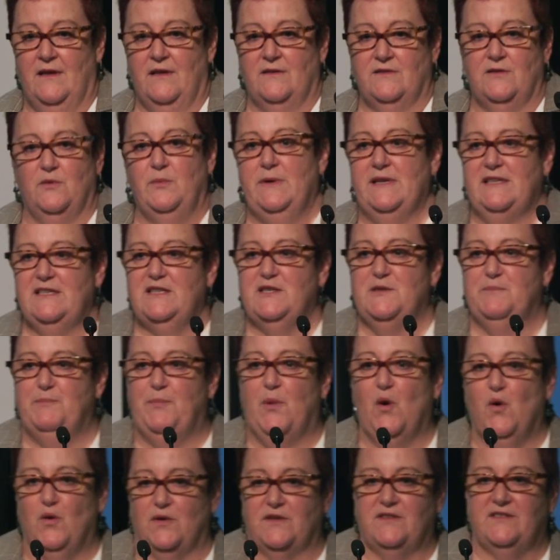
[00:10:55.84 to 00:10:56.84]
So where does
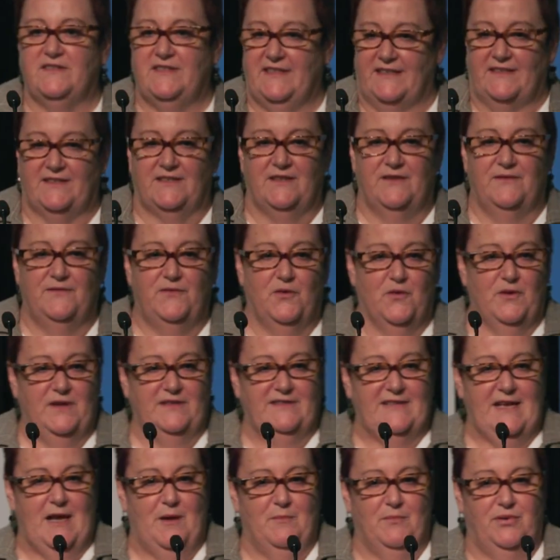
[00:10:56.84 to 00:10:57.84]
sport sit, for
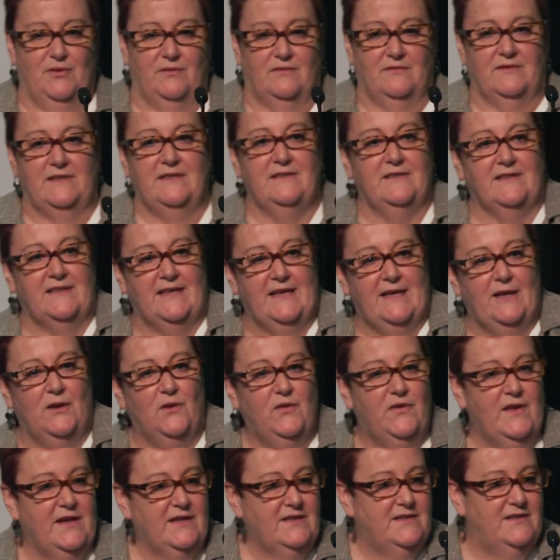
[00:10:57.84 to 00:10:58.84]
example? Is it a
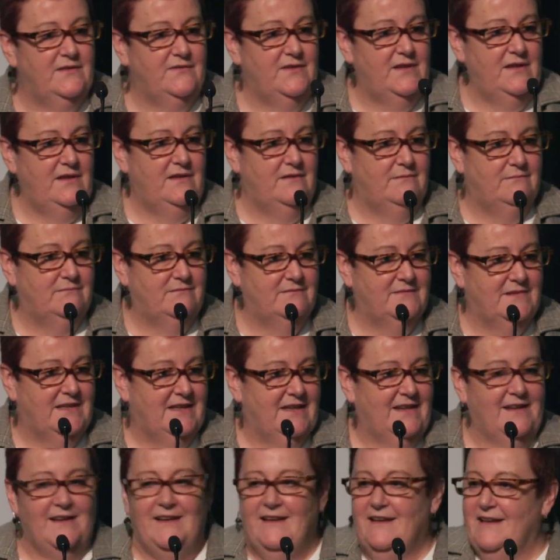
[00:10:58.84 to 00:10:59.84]
health activity?
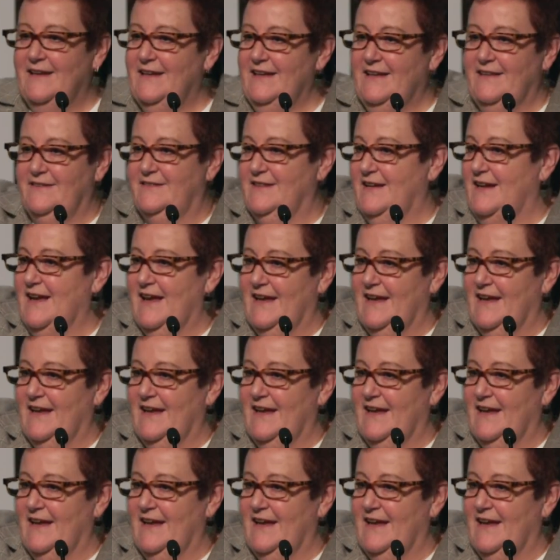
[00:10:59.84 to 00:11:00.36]
Is it